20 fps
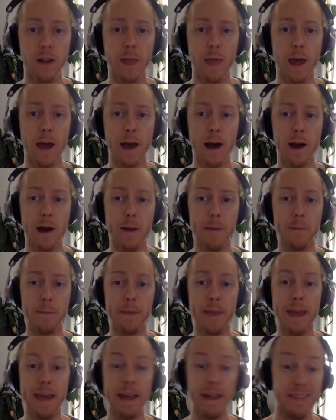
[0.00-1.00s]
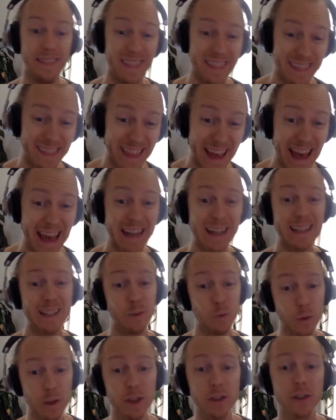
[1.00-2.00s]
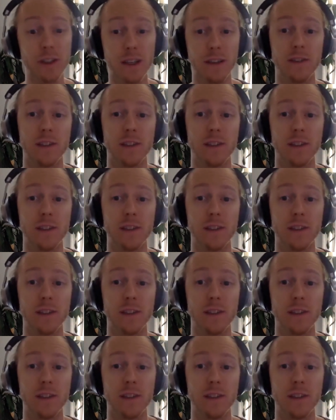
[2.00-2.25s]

And that will give